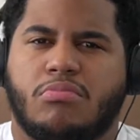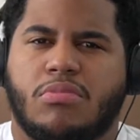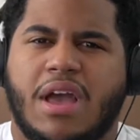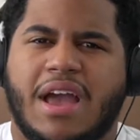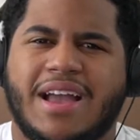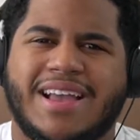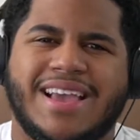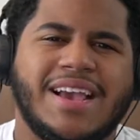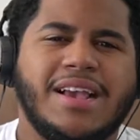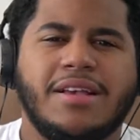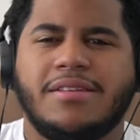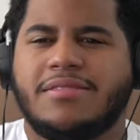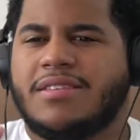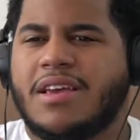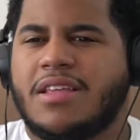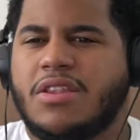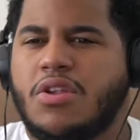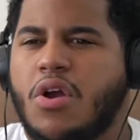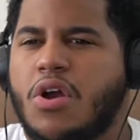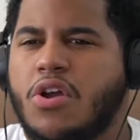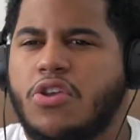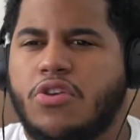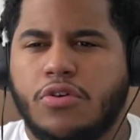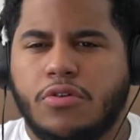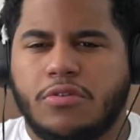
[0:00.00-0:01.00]
I can't send
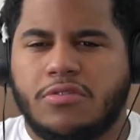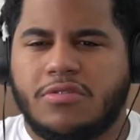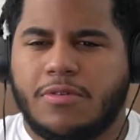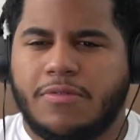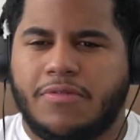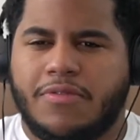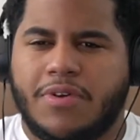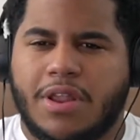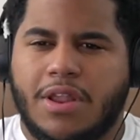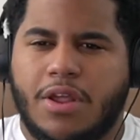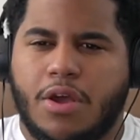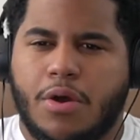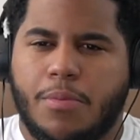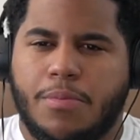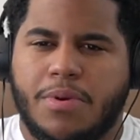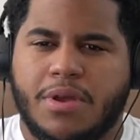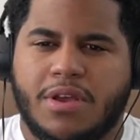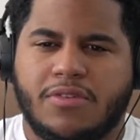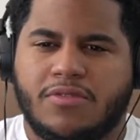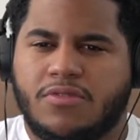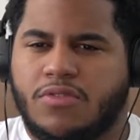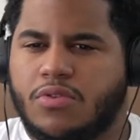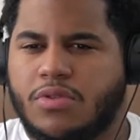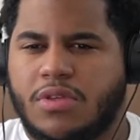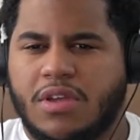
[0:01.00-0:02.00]
you a YouTube video
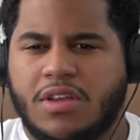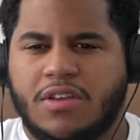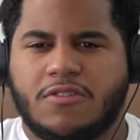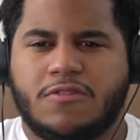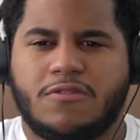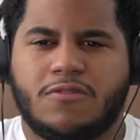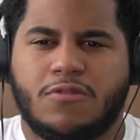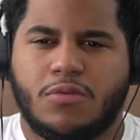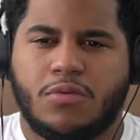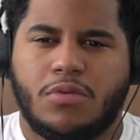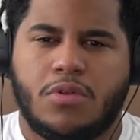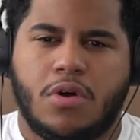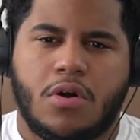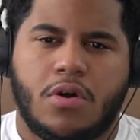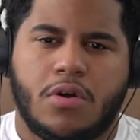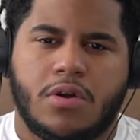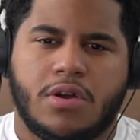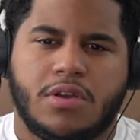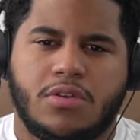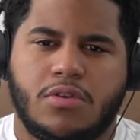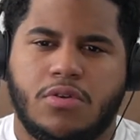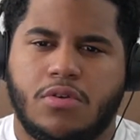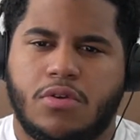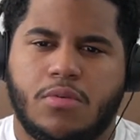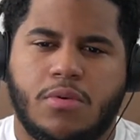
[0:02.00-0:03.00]
because you think it's too long
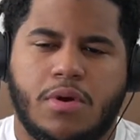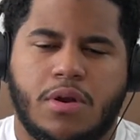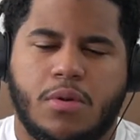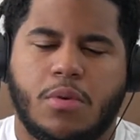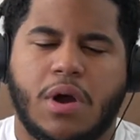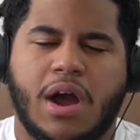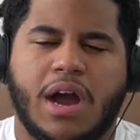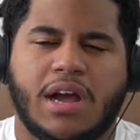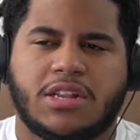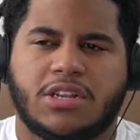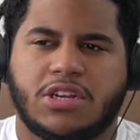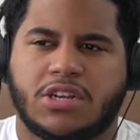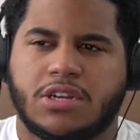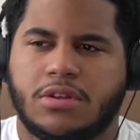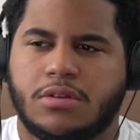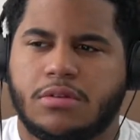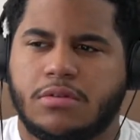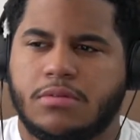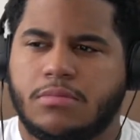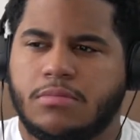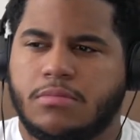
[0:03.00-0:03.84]
and you don't want to watch it.